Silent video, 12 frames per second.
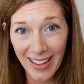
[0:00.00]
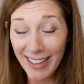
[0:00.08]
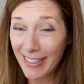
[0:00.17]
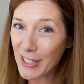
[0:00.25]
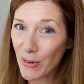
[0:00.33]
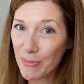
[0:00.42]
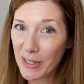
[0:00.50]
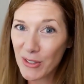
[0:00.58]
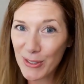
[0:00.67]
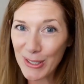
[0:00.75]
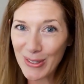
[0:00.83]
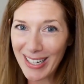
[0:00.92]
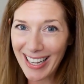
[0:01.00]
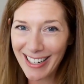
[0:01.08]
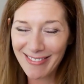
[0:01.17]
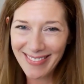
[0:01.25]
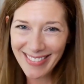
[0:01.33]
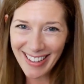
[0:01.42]
Thanks very much for tuning in.
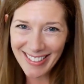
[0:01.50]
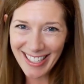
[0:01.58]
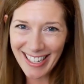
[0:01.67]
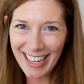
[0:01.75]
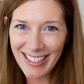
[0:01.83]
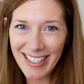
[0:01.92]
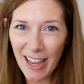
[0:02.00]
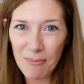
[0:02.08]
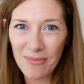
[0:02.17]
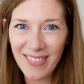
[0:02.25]
I'll see you next time.